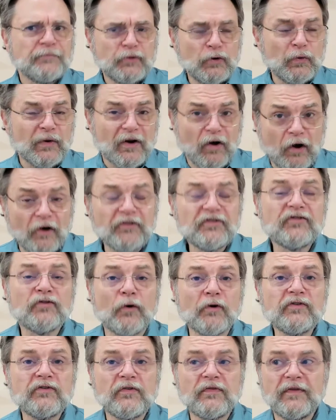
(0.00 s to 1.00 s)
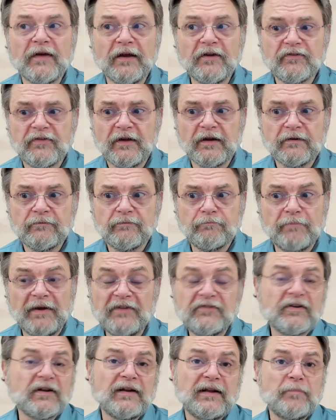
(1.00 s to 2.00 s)
doing all sorts of things that
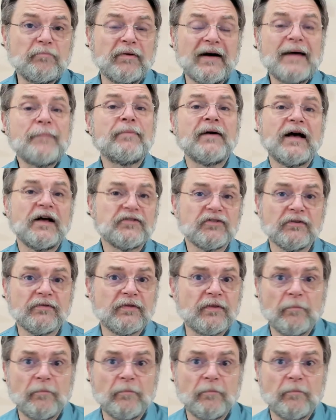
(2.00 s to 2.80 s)
basically bypass